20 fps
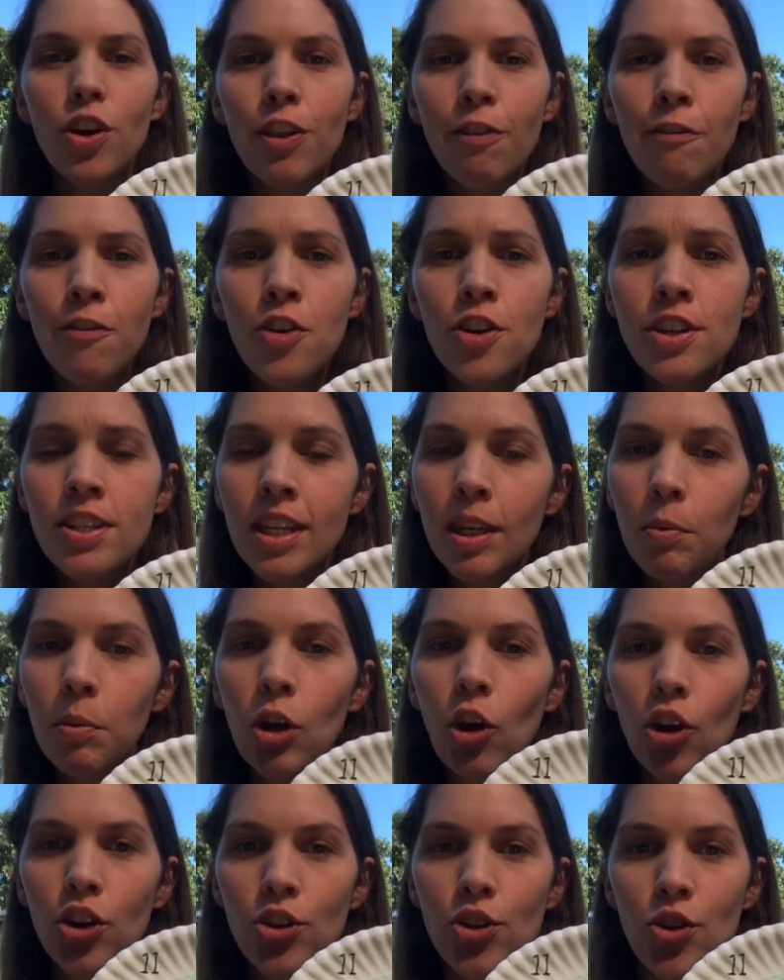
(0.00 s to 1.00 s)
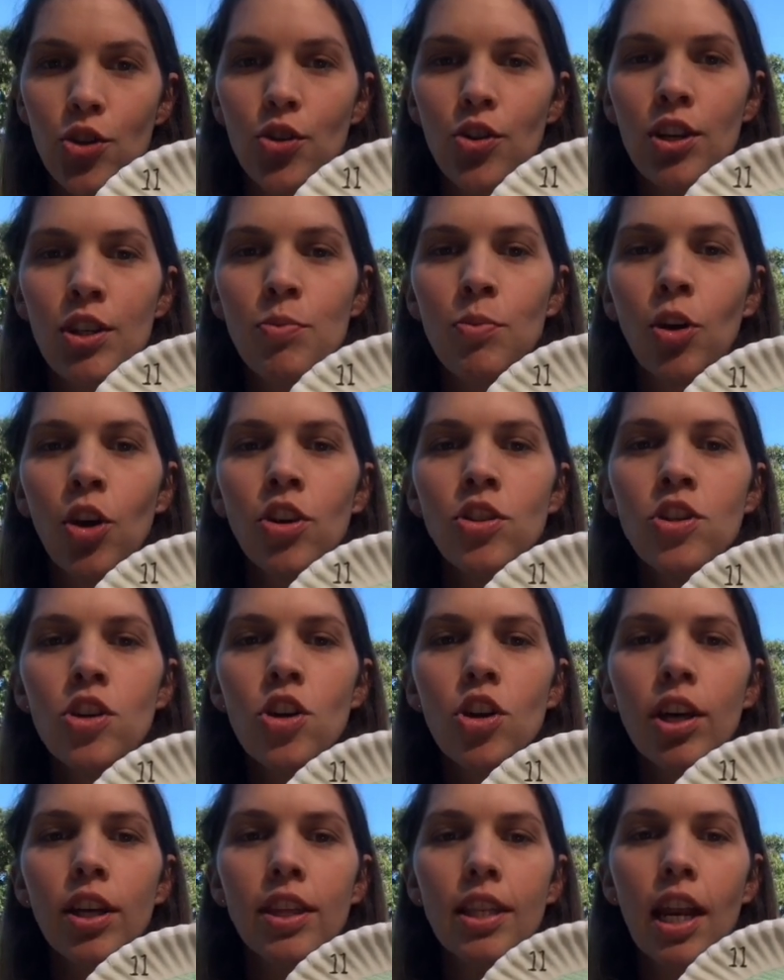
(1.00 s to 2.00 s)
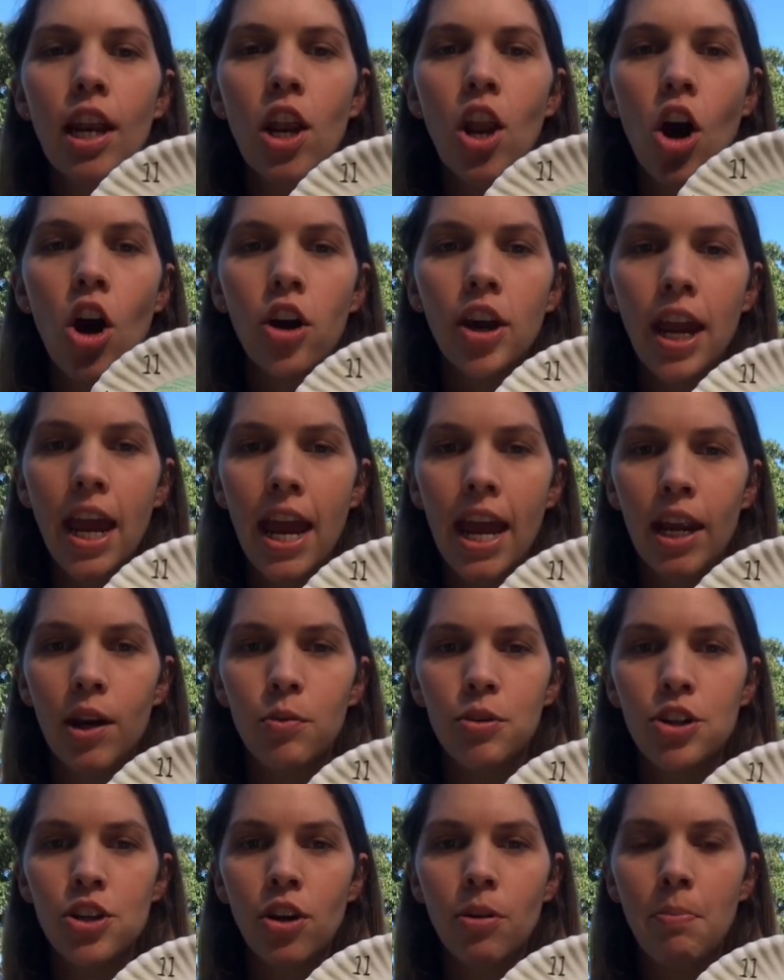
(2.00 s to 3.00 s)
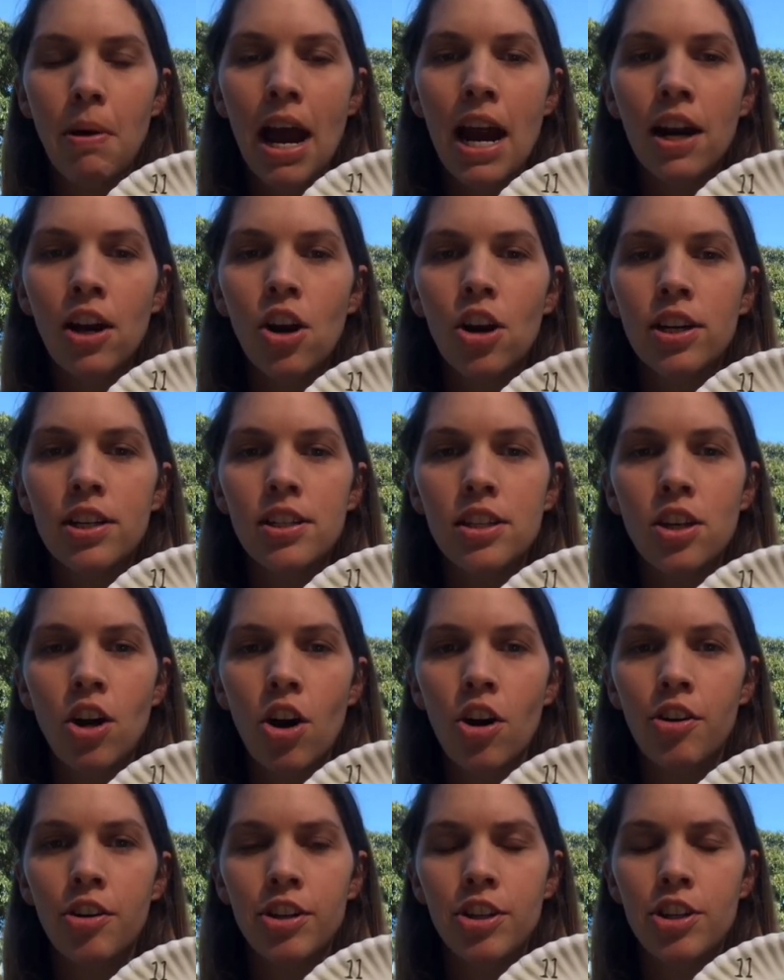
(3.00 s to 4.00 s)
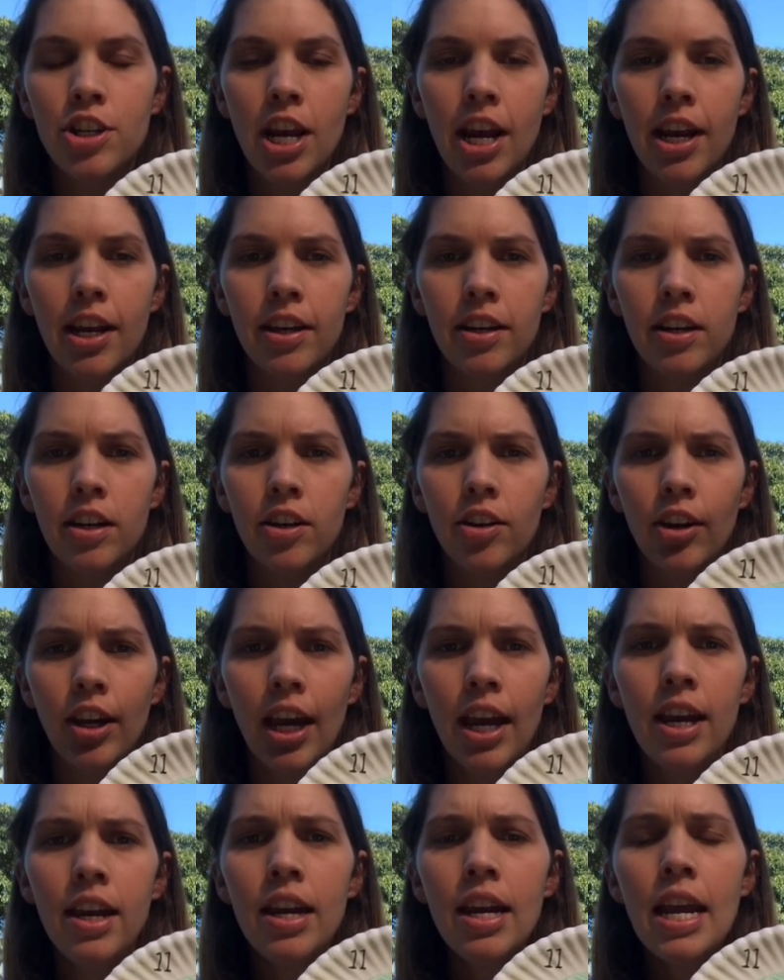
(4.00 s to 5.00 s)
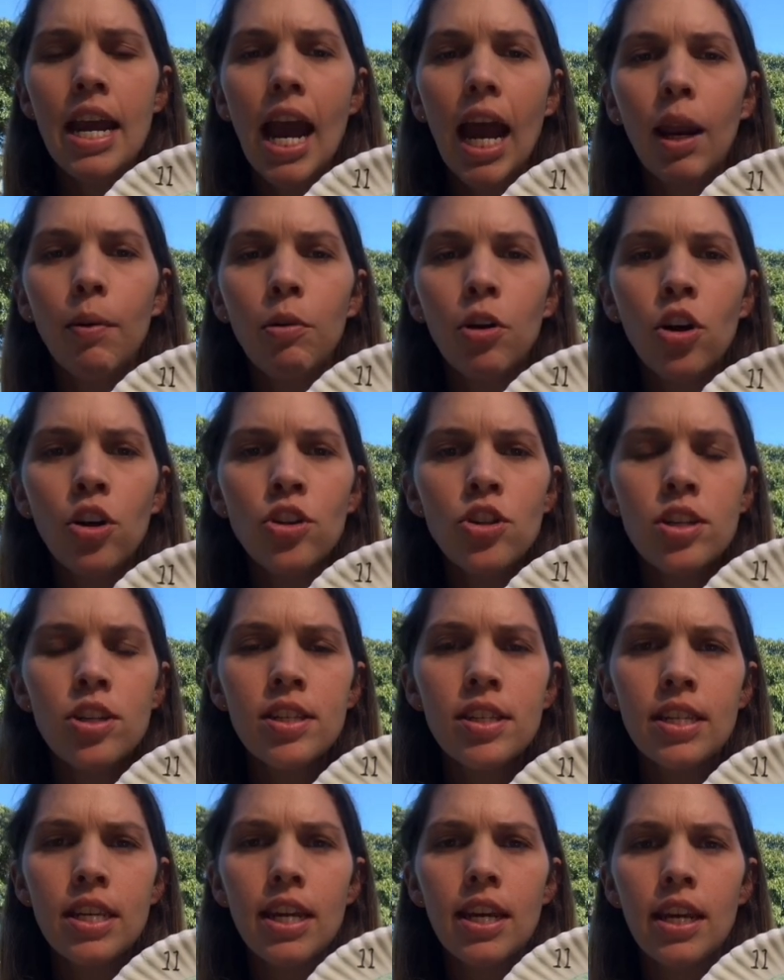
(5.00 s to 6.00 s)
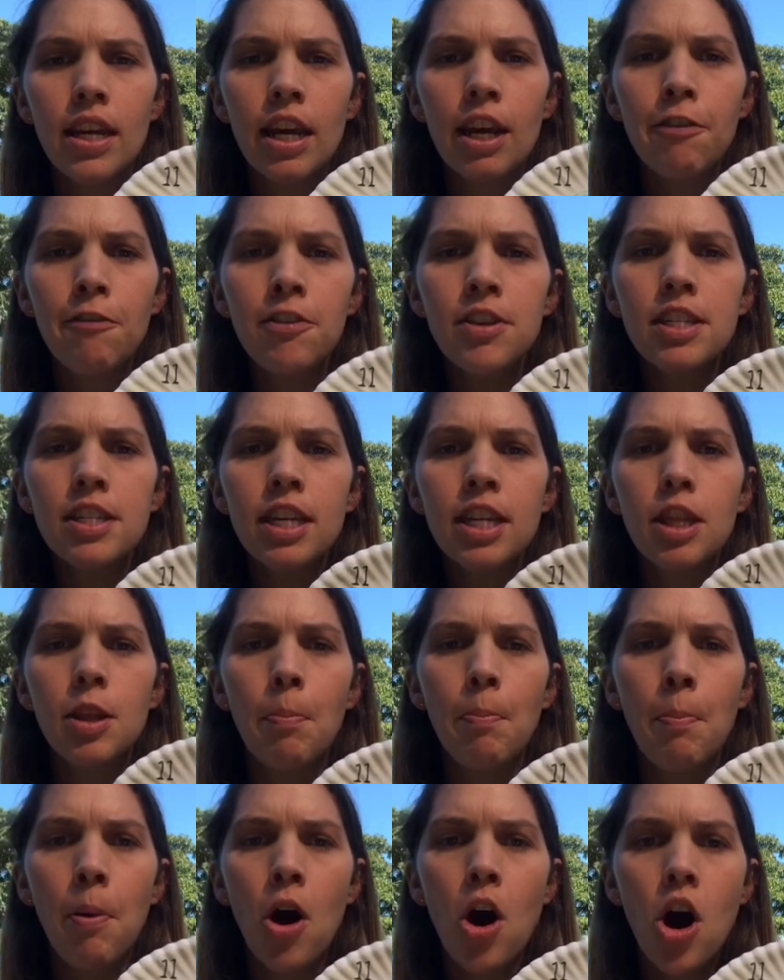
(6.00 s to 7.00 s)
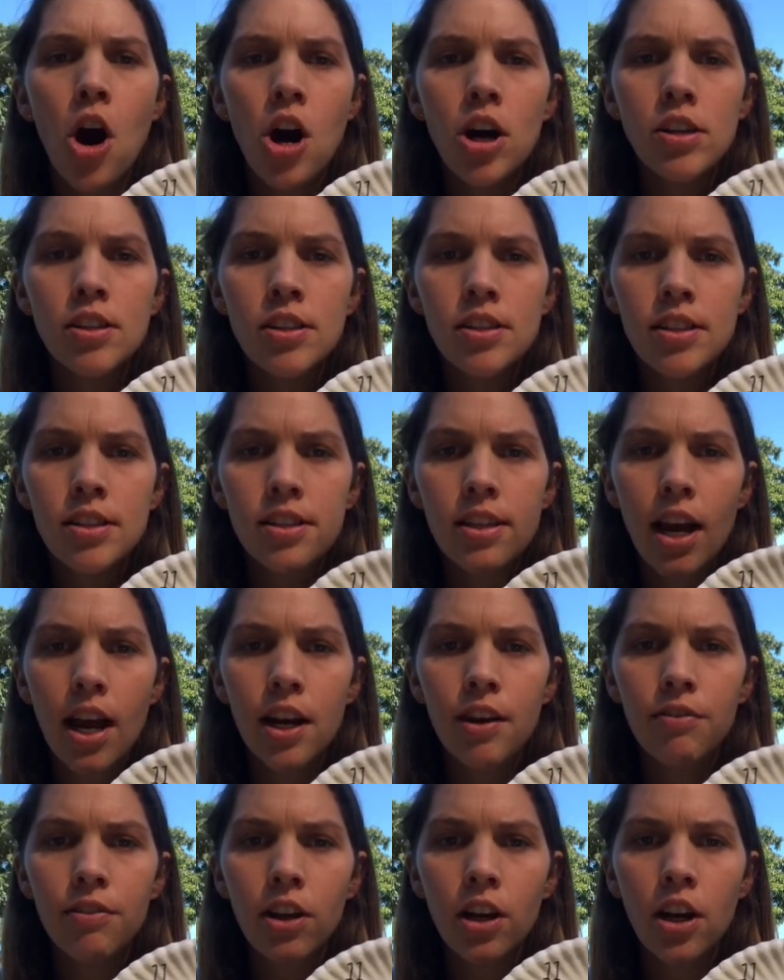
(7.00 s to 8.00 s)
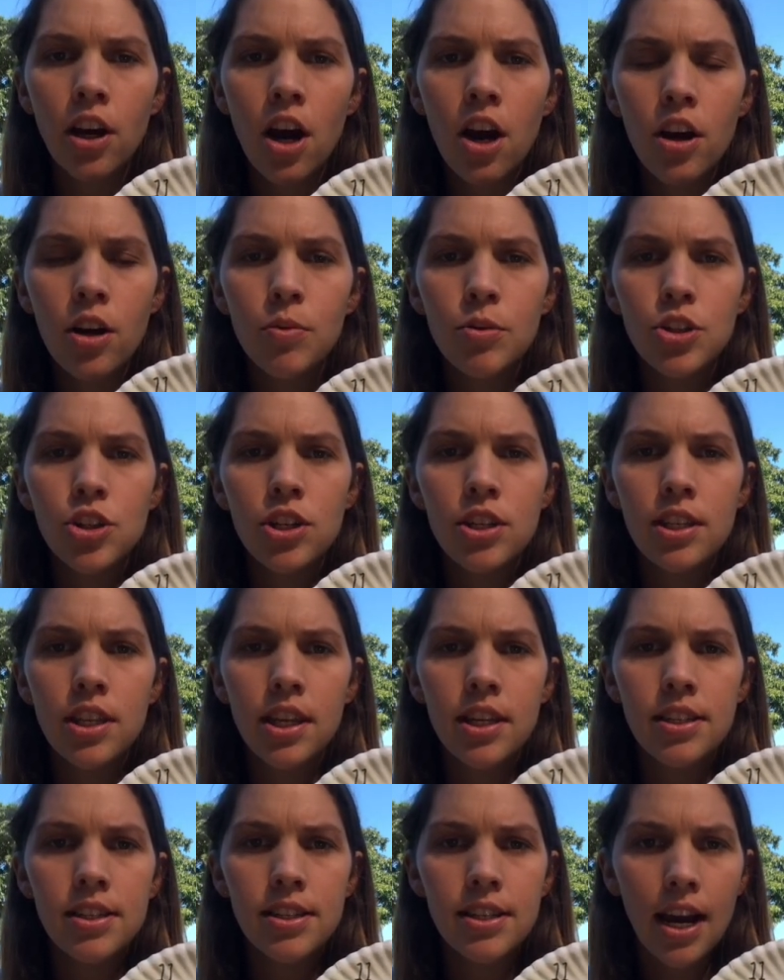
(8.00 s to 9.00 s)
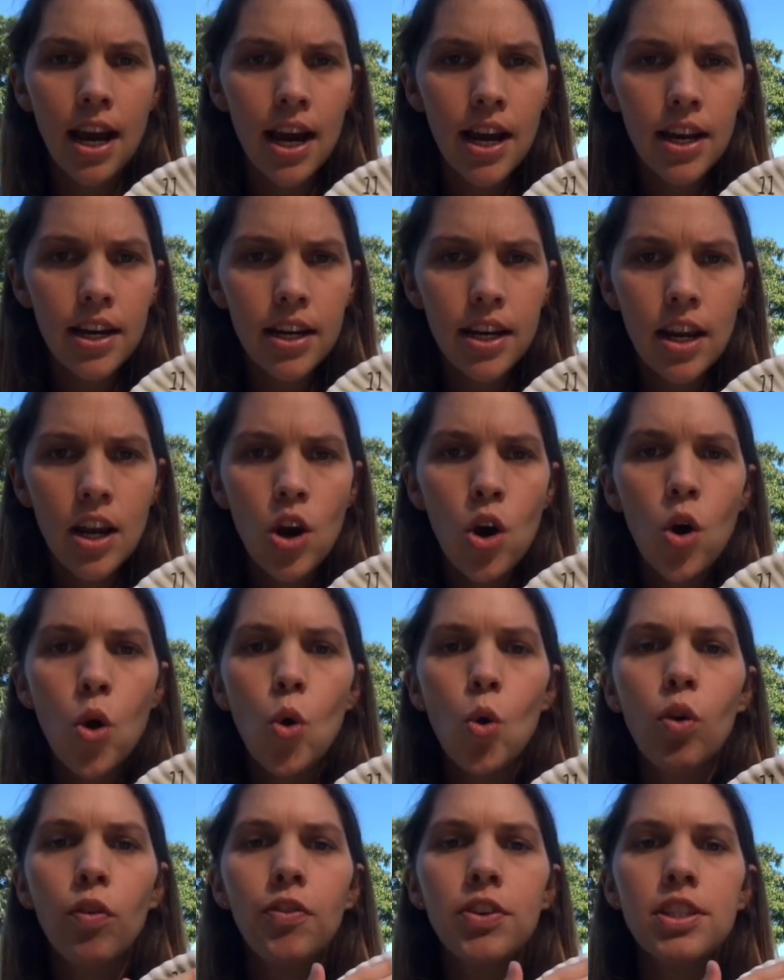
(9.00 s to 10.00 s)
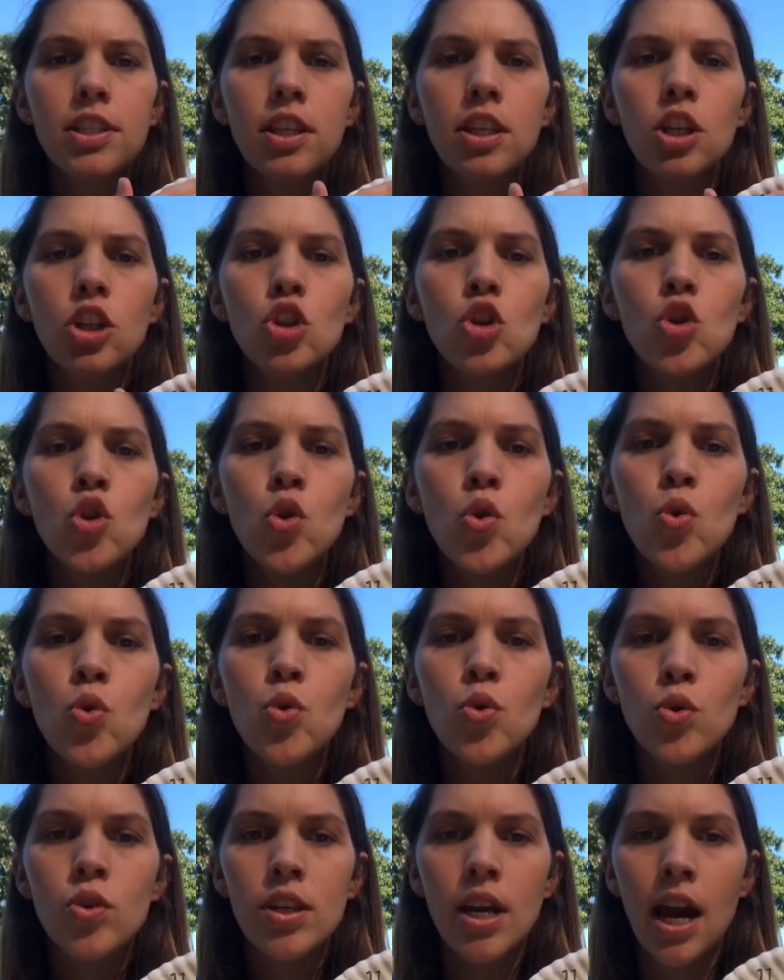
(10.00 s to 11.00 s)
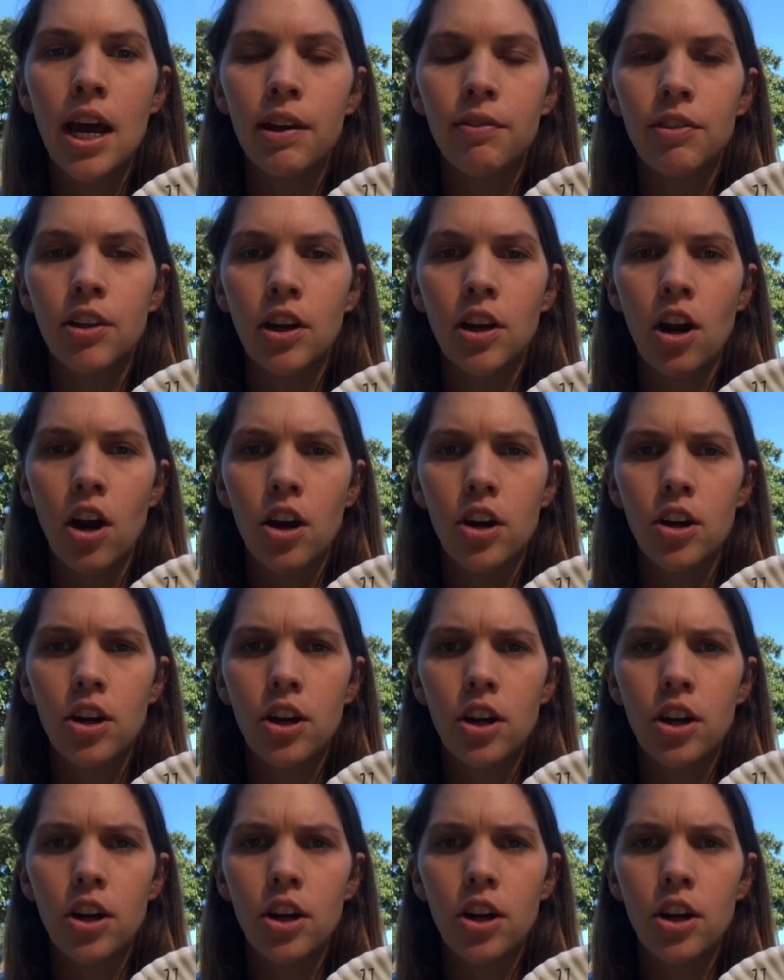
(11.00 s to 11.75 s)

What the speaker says: the first thing we're going to do is we're going to look at the long hand, which on my clock is the orange hand. Okay, and we're going to see if it's in the past side of the clock, which is this side, or if it's in the to side of the clock.